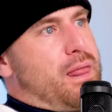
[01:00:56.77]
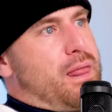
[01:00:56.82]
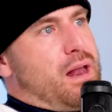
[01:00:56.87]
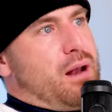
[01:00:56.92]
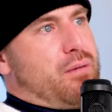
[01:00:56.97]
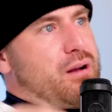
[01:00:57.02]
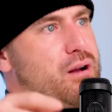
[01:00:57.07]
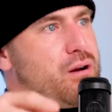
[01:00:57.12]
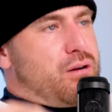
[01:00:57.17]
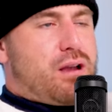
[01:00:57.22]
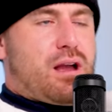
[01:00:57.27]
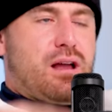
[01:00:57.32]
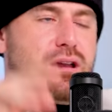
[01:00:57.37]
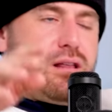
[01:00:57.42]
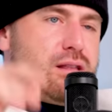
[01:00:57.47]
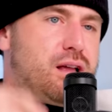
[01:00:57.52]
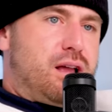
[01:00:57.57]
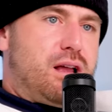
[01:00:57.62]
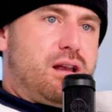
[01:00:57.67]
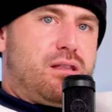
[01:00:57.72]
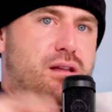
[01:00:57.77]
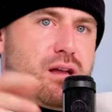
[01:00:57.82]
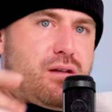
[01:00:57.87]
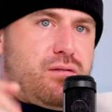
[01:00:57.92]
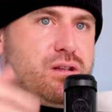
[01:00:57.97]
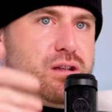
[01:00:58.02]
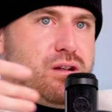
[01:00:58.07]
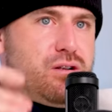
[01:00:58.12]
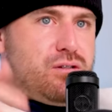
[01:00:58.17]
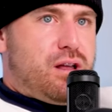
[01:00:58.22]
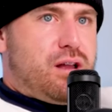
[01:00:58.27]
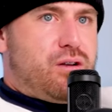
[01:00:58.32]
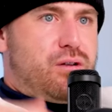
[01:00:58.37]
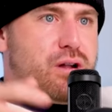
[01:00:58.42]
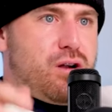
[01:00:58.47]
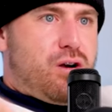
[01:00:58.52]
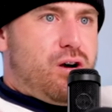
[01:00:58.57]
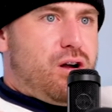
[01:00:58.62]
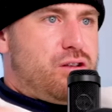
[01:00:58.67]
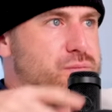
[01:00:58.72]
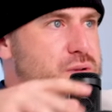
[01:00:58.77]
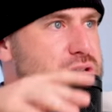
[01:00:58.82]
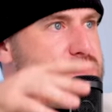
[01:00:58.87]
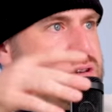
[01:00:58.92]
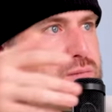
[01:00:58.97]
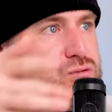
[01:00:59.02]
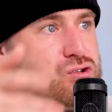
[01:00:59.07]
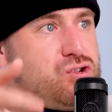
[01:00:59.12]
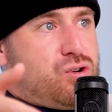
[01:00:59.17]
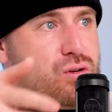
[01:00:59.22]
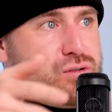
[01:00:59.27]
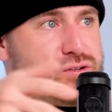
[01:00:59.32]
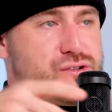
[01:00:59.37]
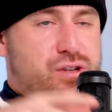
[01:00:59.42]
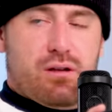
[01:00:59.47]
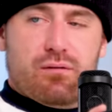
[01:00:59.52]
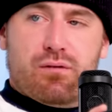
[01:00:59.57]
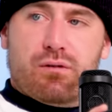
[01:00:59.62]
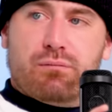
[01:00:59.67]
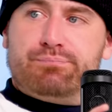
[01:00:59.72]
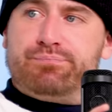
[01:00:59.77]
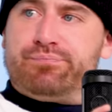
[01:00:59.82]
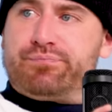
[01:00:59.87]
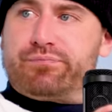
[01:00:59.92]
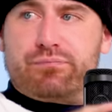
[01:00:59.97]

And I'm like, okay, I didn't think anything of it. A year later, he calls me. His name's Joel Silver.